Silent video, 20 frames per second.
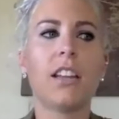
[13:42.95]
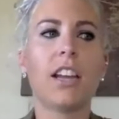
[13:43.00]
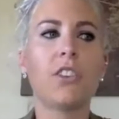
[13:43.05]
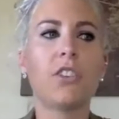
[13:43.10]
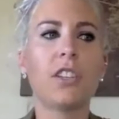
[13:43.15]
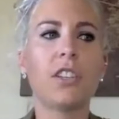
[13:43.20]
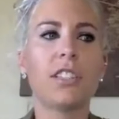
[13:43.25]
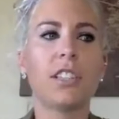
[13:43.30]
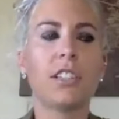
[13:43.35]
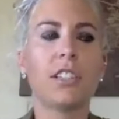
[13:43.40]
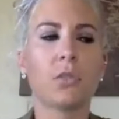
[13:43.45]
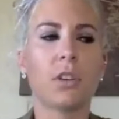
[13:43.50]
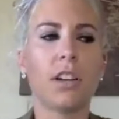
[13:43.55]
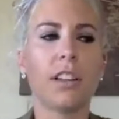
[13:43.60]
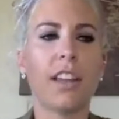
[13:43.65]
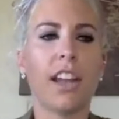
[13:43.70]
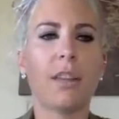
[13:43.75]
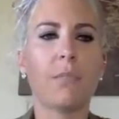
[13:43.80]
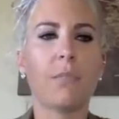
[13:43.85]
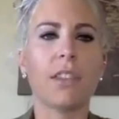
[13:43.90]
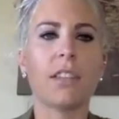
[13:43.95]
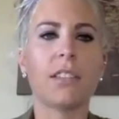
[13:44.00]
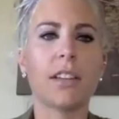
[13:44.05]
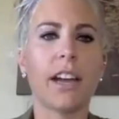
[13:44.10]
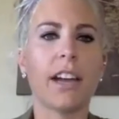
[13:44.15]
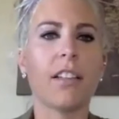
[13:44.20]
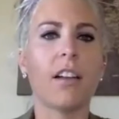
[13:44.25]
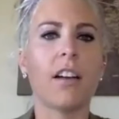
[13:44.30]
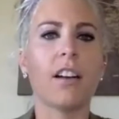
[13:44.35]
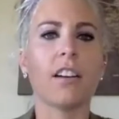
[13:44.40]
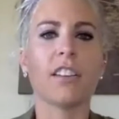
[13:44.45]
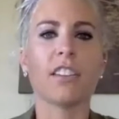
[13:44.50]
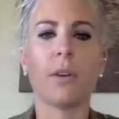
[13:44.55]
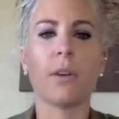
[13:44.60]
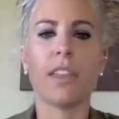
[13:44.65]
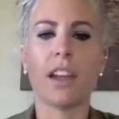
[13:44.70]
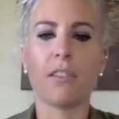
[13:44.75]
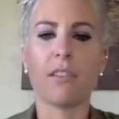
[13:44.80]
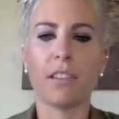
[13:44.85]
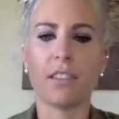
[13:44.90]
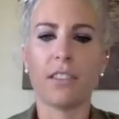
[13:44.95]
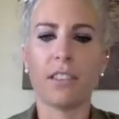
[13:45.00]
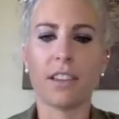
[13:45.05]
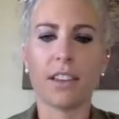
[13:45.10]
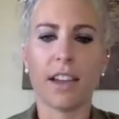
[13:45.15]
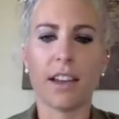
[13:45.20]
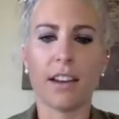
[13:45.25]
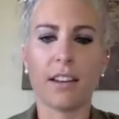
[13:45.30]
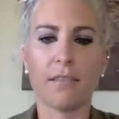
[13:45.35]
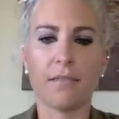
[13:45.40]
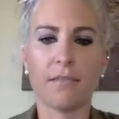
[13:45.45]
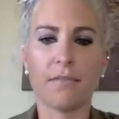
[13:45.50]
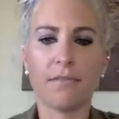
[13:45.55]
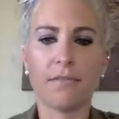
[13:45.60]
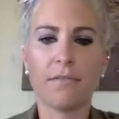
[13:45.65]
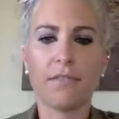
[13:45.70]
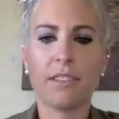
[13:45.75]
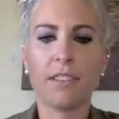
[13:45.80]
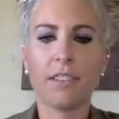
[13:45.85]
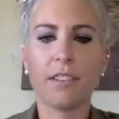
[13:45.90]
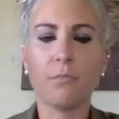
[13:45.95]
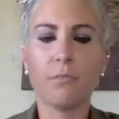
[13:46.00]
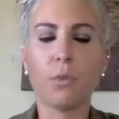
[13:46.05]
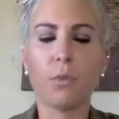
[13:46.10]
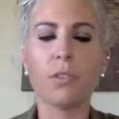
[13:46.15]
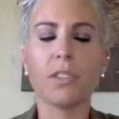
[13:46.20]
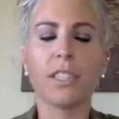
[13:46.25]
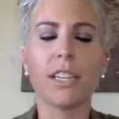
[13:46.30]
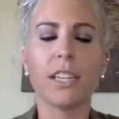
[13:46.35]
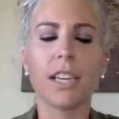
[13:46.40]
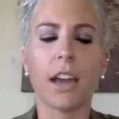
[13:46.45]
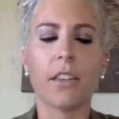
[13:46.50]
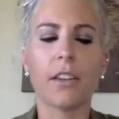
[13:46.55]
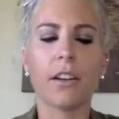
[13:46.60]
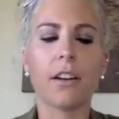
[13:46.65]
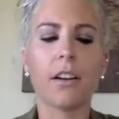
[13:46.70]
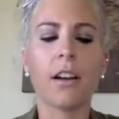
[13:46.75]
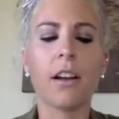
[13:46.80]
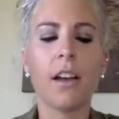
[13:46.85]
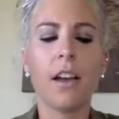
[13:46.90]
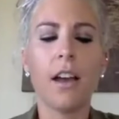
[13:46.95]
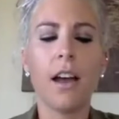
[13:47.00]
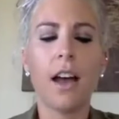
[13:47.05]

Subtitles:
not just the storyline, but the dialogue and the way that everything kind of molds together.